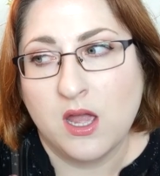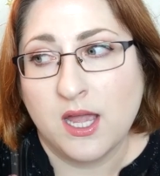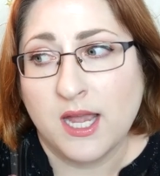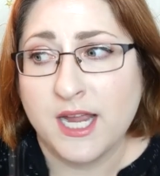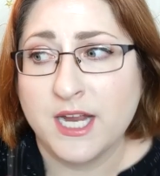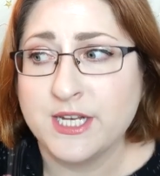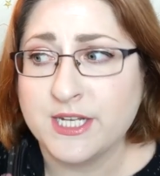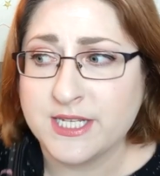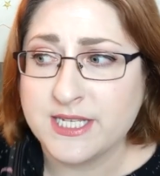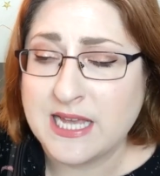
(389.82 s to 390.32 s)

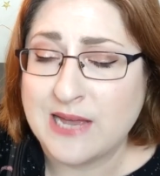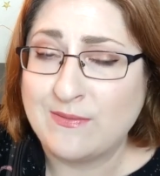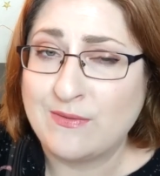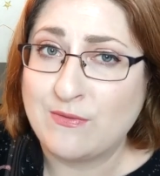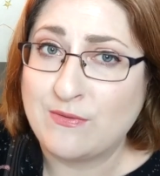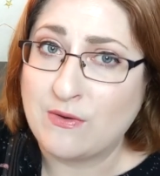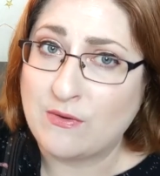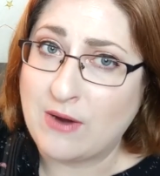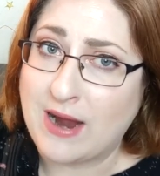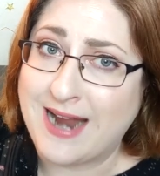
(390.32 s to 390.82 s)
Agents have a
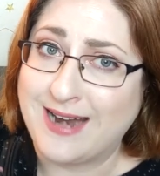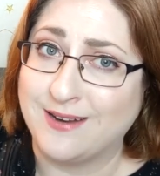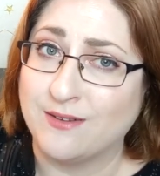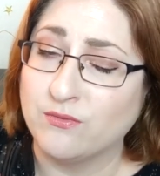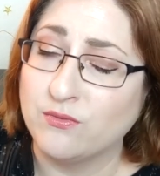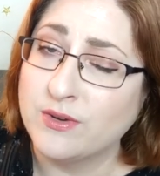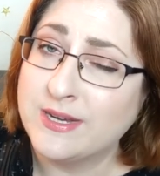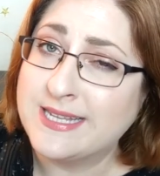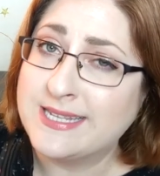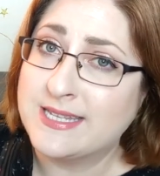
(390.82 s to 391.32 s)
variety
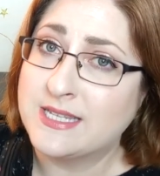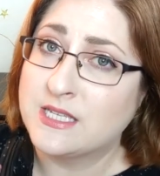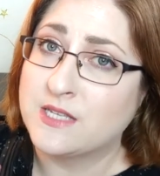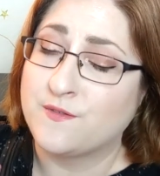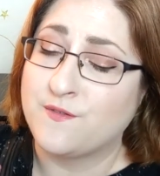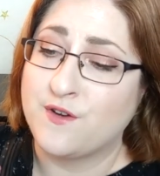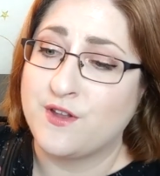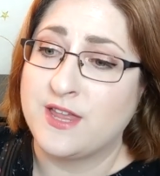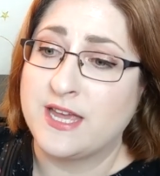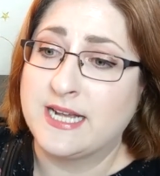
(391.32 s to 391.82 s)
of reasons
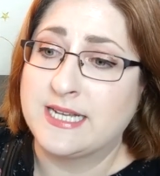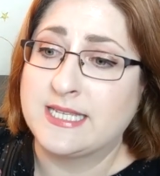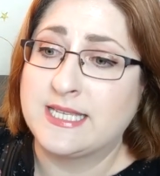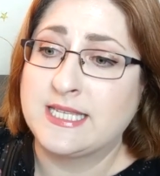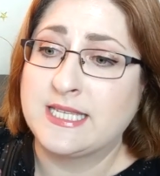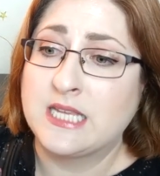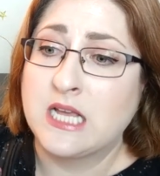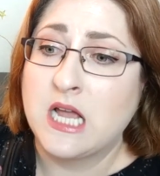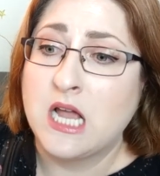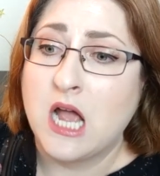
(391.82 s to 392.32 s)
for
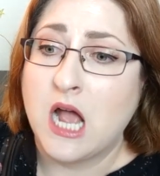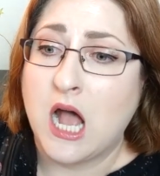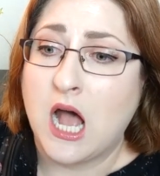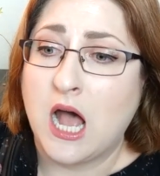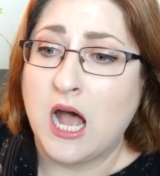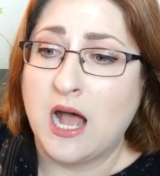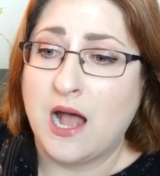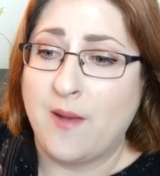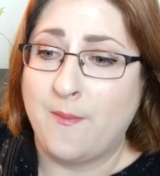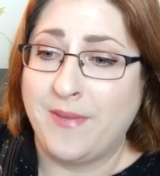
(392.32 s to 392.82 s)
this.
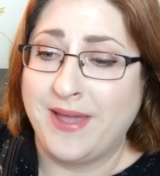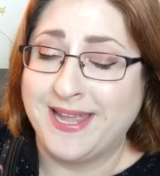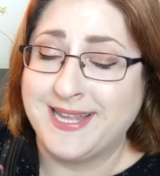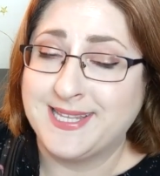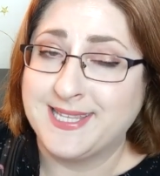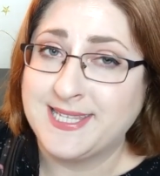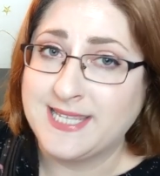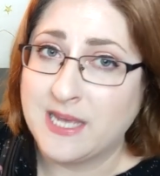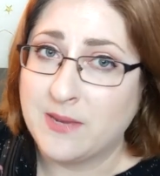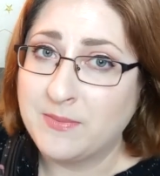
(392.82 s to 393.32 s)
Um,
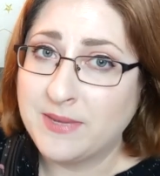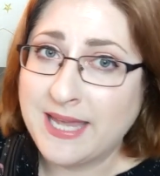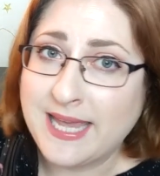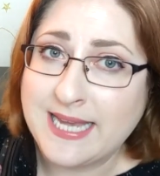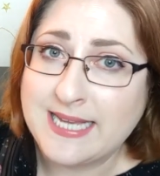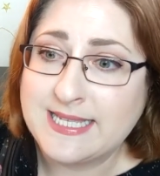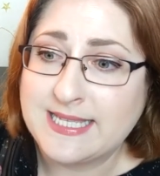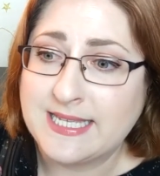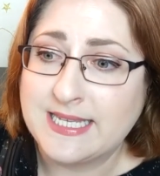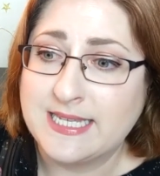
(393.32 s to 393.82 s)
in some
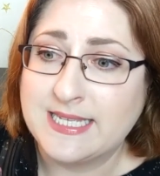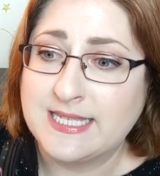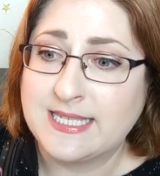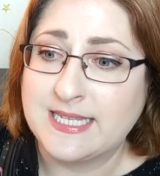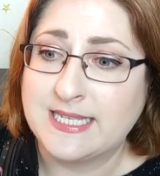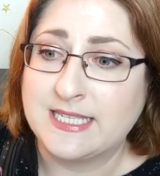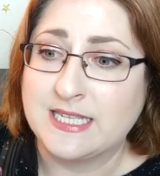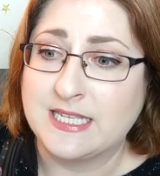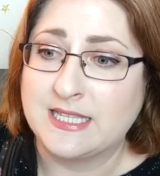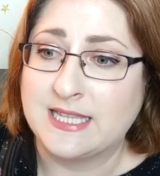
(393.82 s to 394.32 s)
cases,
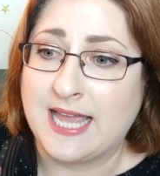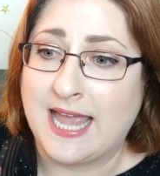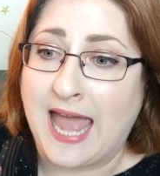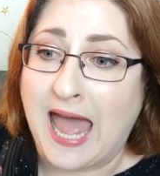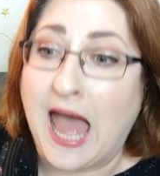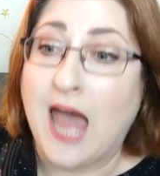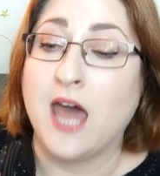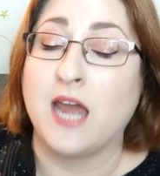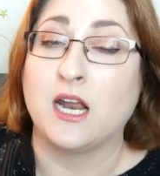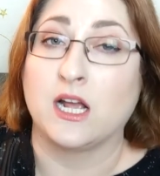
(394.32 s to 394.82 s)
it's that they
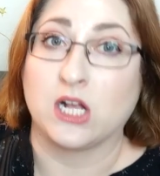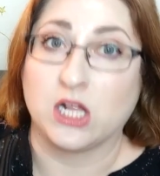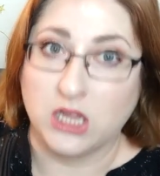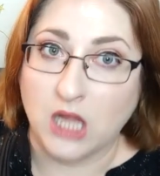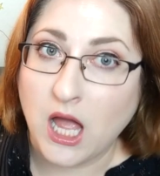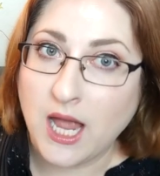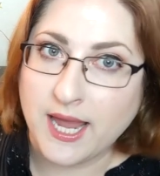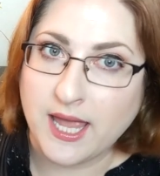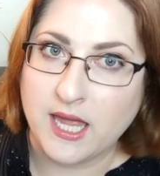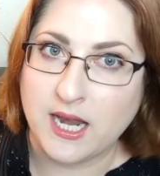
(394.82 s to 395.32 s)
had a
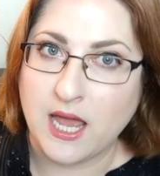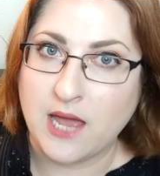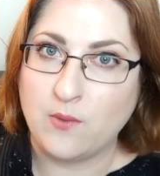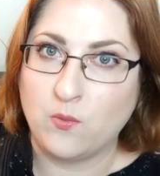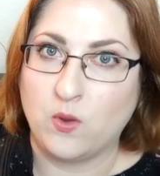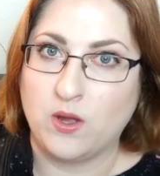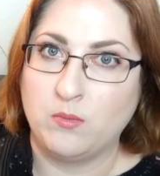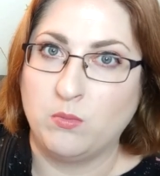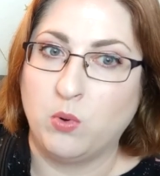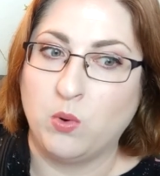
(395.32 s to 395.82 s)
client at
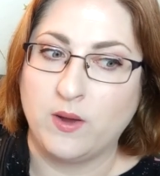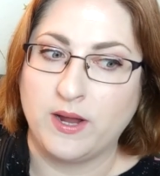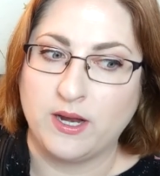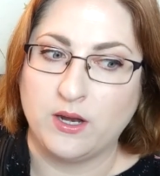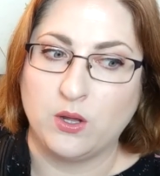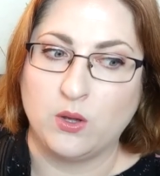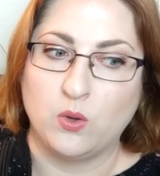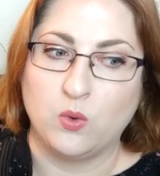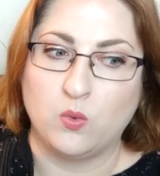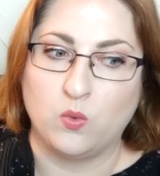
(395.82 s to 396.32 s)
one point
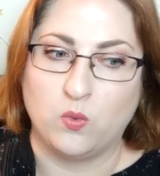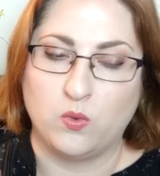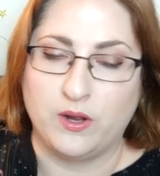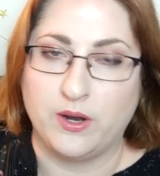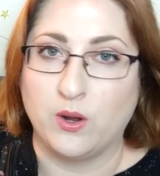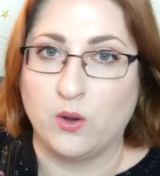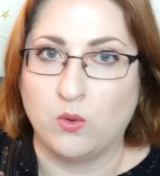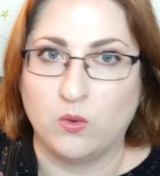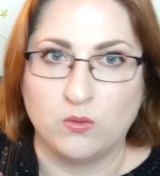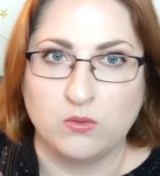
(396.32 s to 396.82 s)
who, you
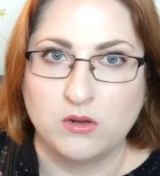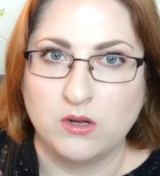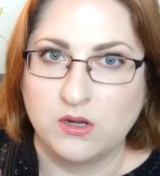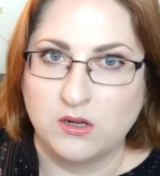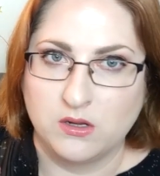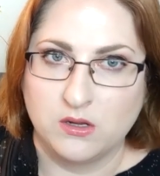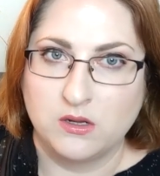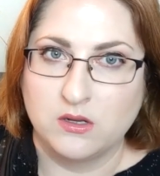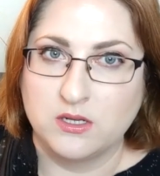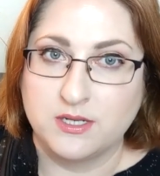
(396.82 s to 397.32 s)
know,
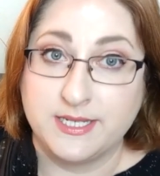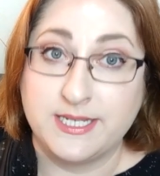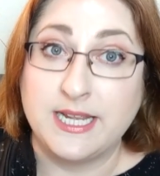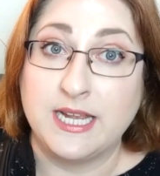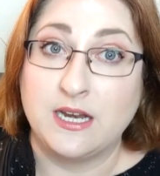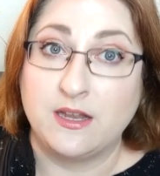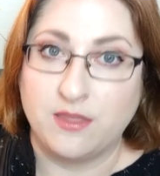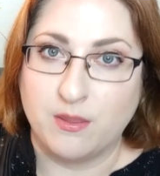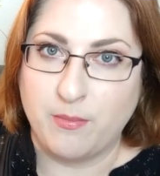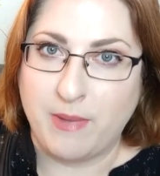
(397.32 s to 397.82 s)

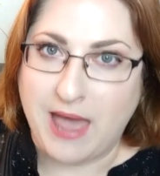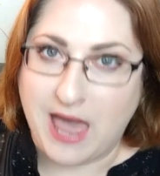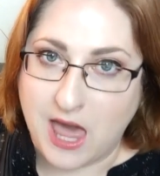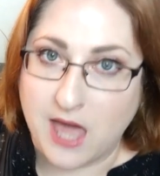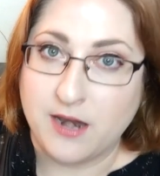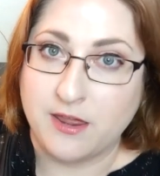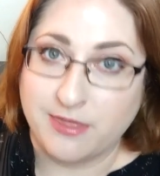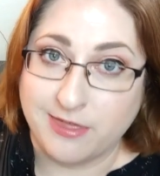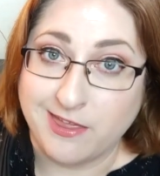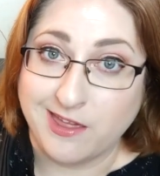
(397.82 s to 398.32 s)
did the
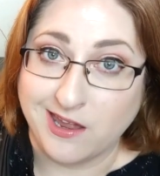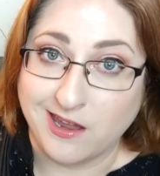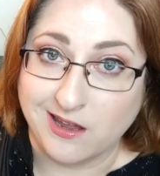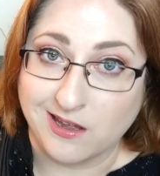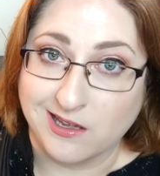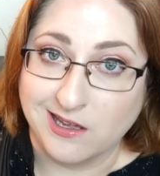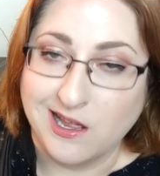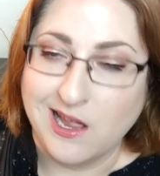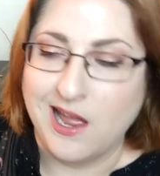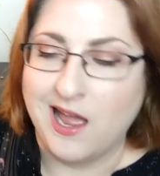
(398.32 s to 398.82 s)
bad
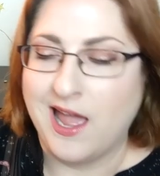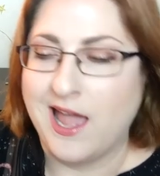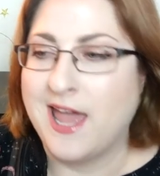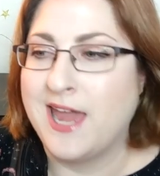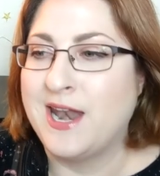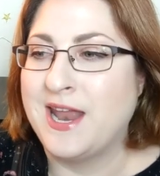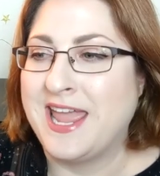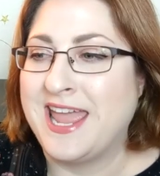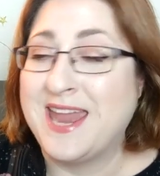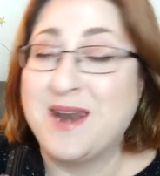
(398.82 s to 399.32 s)
thing
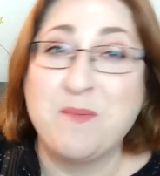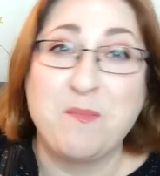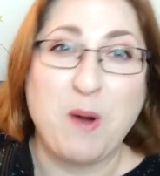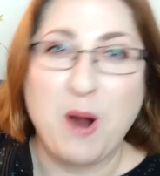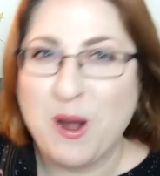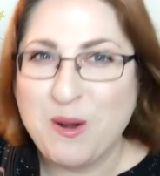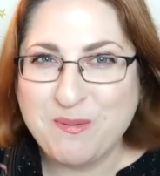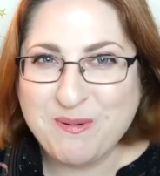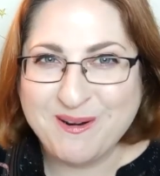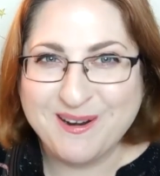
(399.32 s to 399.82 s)
and
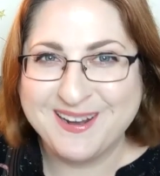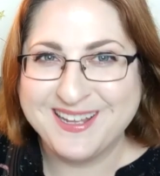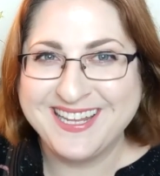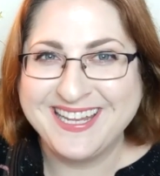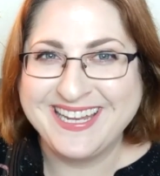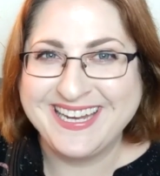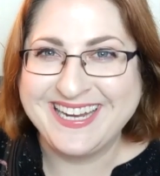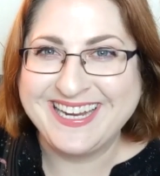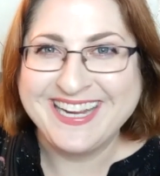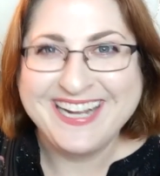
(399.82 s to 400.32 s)

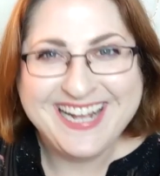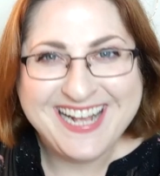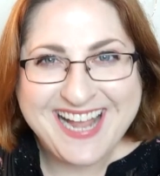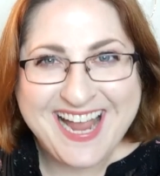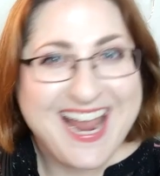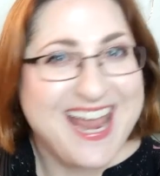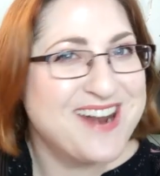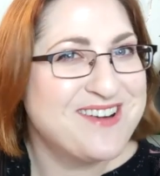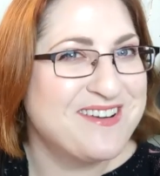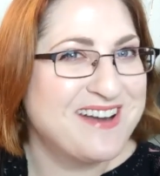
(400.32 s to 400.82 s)
inappropriately
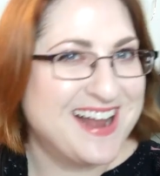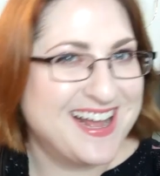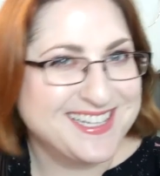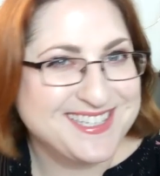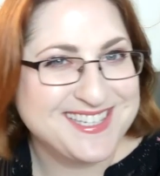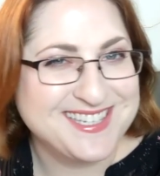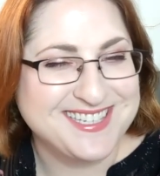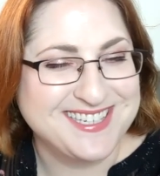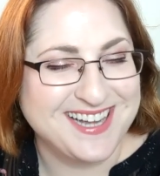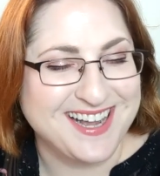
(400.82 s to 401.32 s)
internet
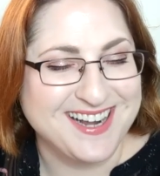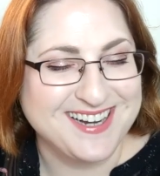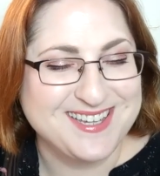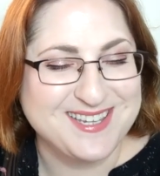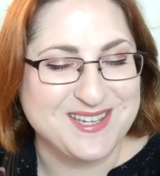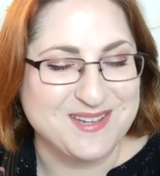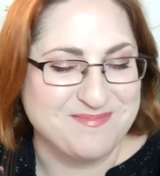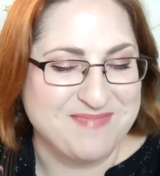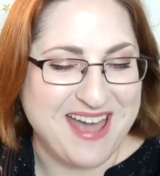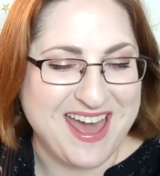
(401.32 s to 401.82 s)
stalked
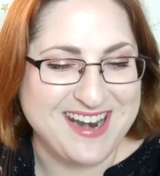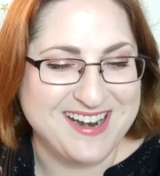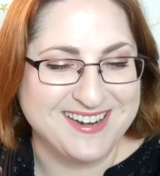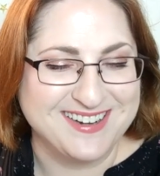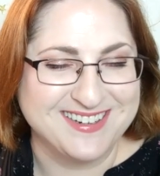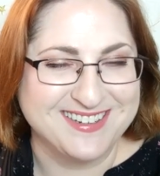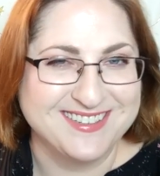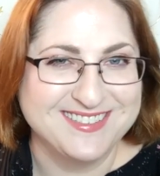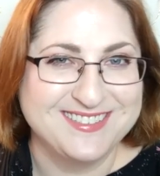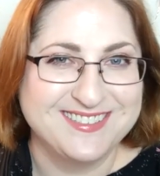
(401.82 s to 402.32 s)
some
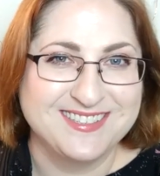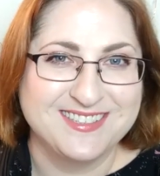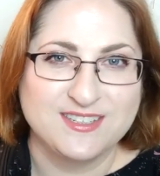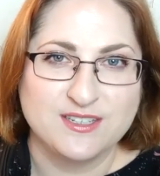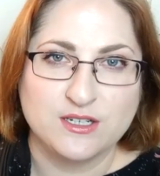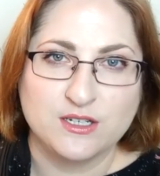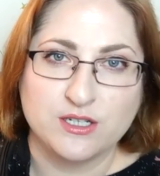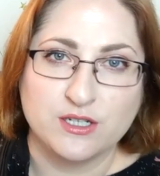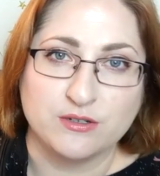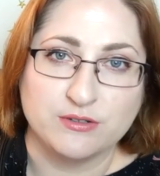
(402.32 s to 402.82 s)
editors.
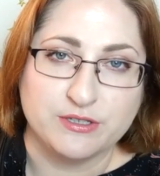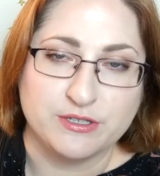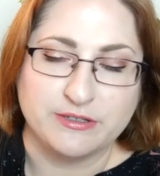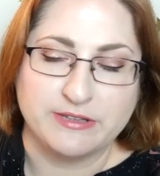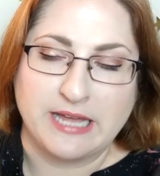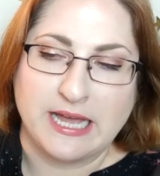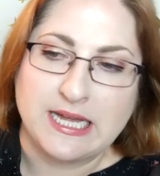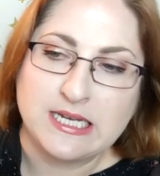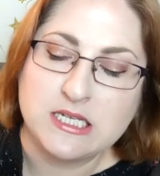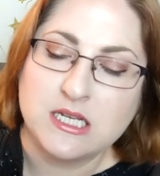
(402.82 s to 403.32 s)
Don't do
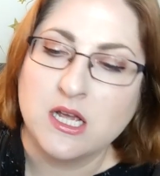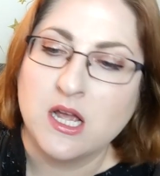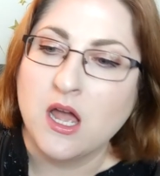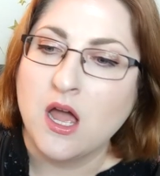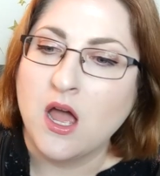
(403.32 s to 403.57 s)
that.